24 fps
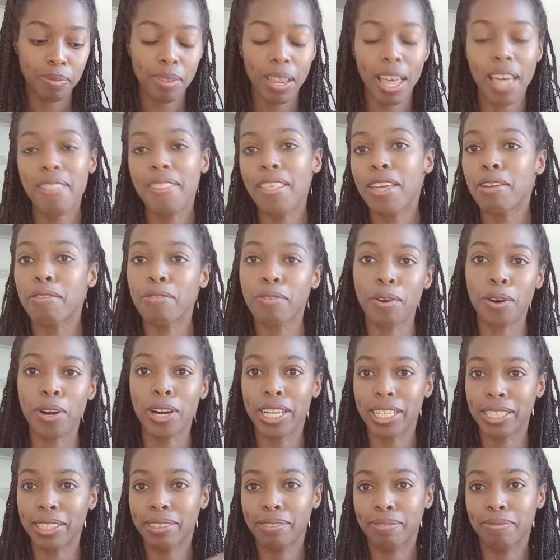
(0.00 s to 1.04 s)
And then of
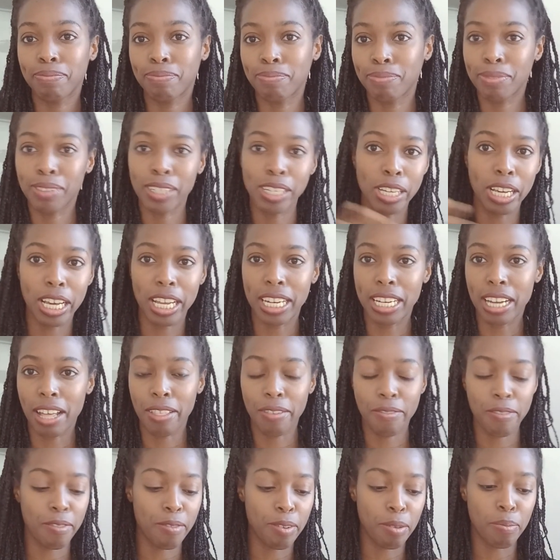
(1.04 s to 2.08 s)
course, you get
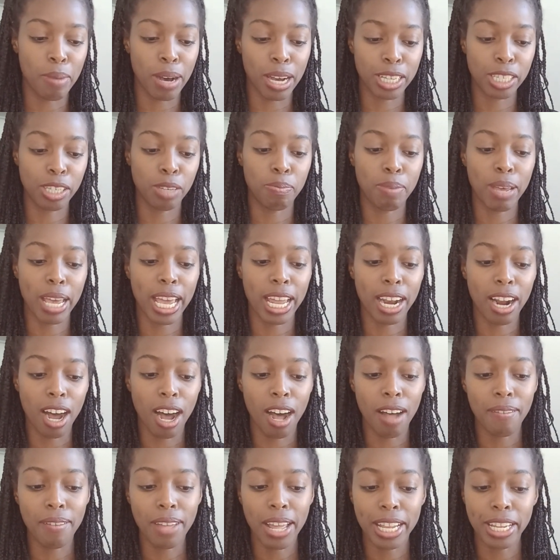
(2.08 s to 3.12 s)
another $50 you paid
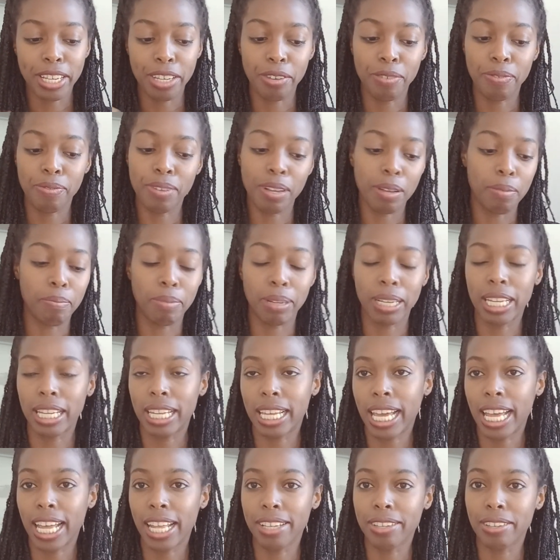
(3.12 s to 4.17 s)
off and you've completely
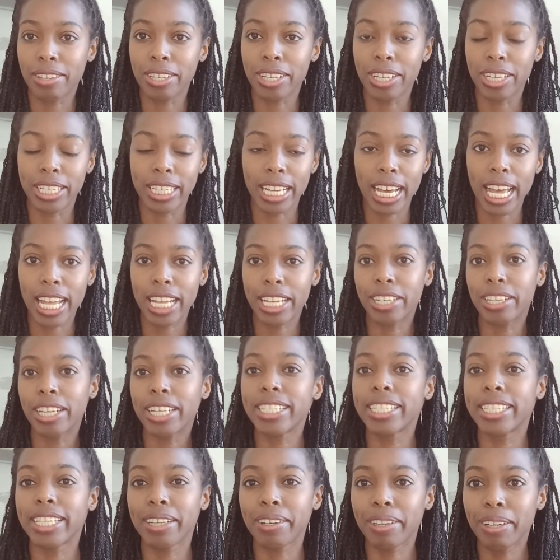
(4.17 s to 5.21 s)
canceled your debt and you're
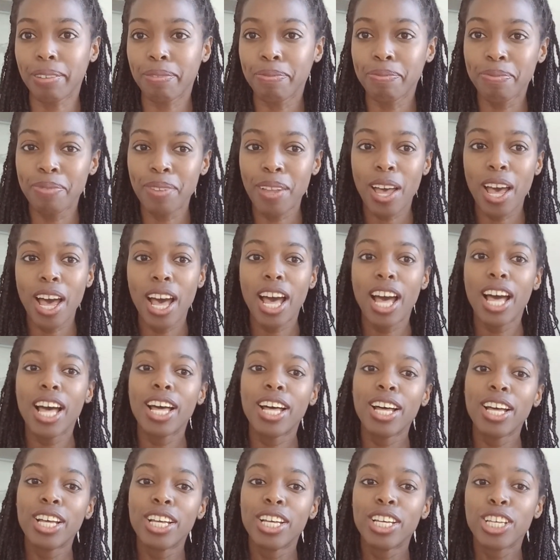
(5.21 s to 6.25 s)
at zero.
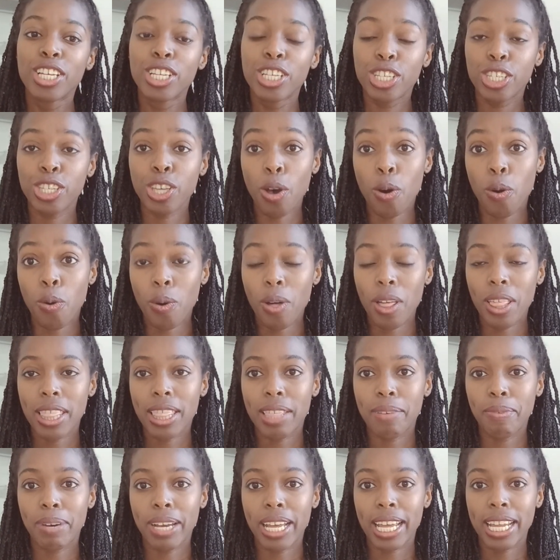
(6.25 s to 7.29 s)
So
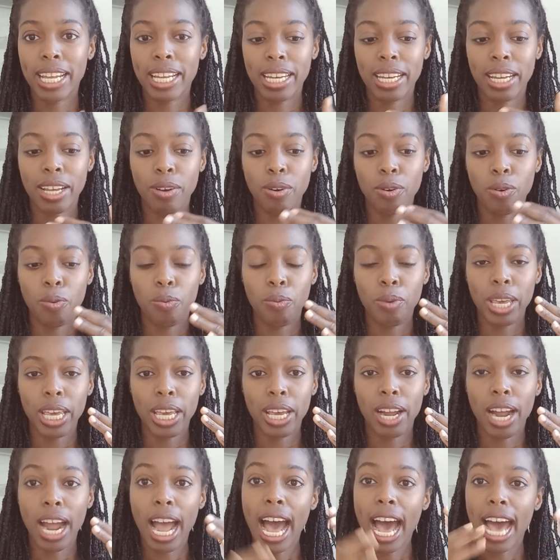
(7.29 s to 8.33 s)
when we
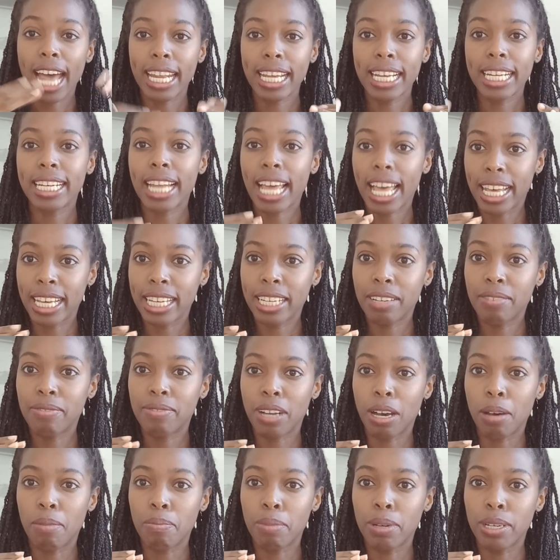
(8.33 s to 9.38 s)
are adding negative
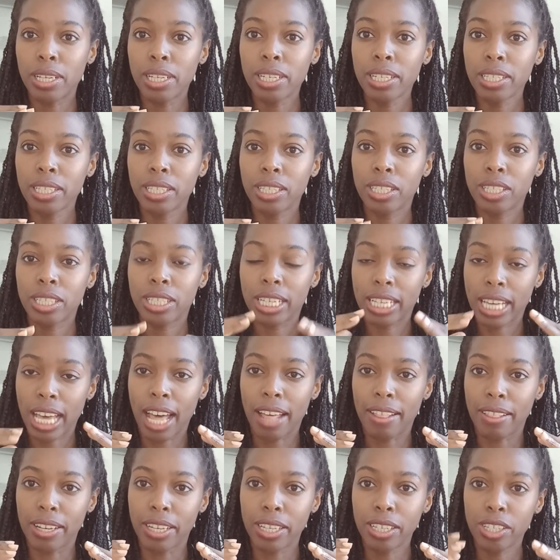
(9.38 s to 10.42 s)
numbers
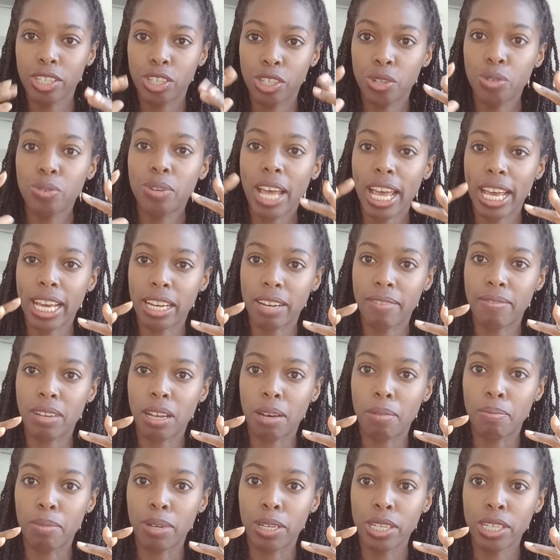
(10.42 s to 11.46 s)
together, two negative
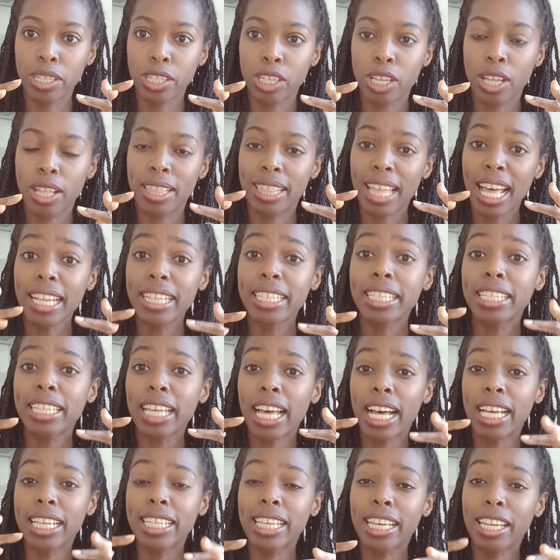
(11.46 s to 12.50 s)
numbers, that's just
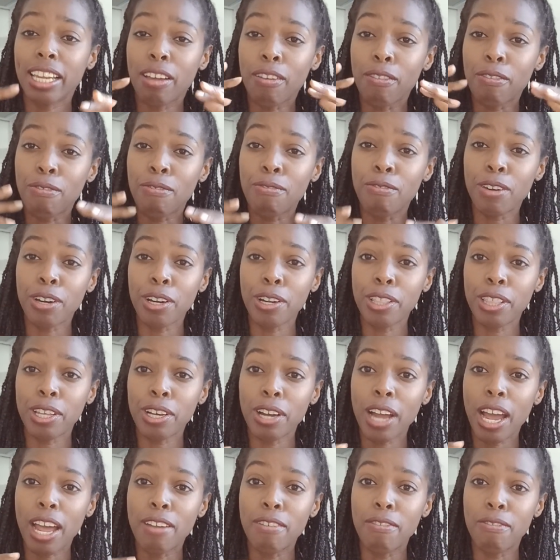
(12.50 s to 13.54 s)
us getting further
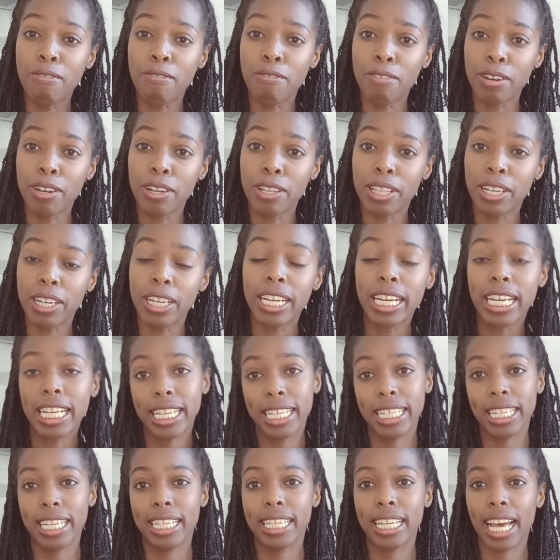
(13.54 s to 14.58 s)
and further
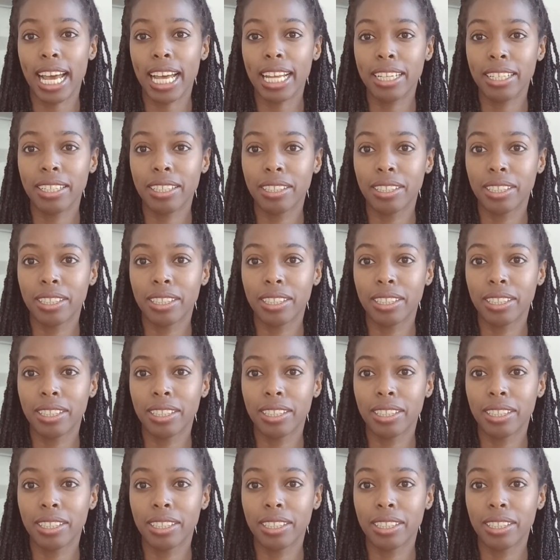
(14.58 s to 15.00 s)
into debt.